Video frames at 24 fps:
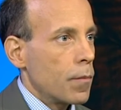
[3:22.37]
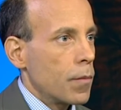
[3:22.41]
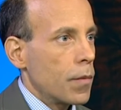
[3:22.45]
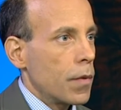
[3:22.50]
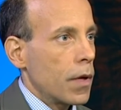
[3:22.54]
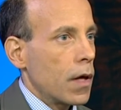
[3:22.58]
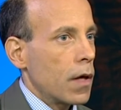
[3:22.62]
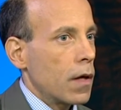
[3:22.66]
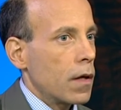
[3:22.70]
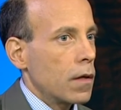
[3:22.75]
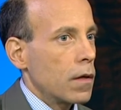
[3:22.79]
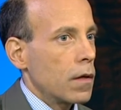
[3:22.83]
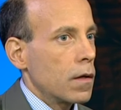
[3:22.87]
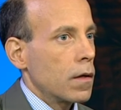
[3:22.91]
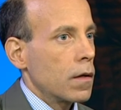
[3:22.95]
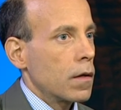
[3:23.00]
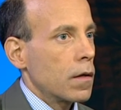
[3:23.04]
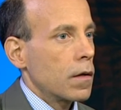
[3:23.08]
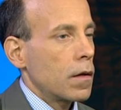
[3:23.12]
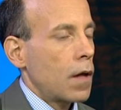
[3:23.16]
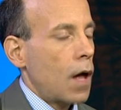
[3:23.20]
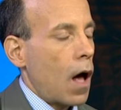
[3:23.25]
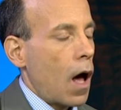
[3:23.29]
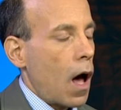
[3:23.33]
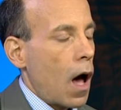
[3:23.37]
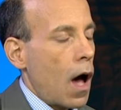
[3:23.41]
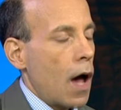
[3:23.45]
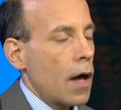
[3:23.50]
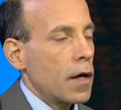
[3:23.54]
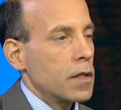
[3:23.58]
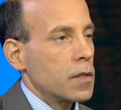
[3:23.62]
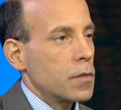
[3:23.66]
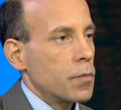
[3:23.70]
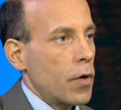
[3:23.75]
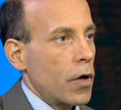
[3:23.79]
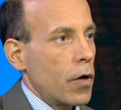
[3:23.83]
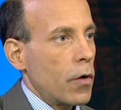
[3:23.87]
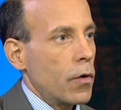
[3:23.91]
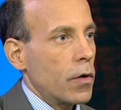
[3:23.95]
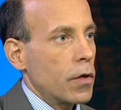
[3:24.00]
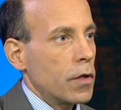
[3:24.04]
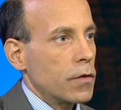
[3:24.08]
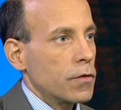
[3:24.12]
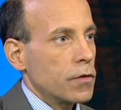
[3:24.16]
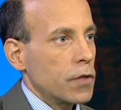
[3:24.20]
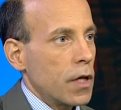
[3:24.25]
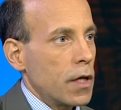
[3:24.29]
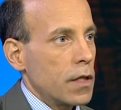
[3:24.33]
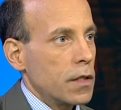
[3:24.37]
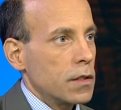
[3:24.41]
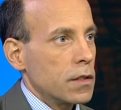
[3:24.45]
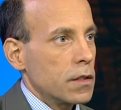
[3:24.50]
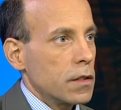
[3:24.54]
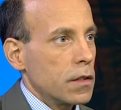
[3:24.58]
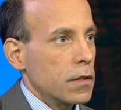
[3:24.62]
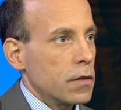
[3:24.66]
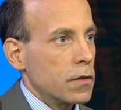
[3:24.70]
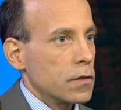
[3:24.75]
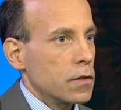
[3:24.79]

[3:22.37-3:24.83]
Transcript: been the highest priority of Chinese leaders.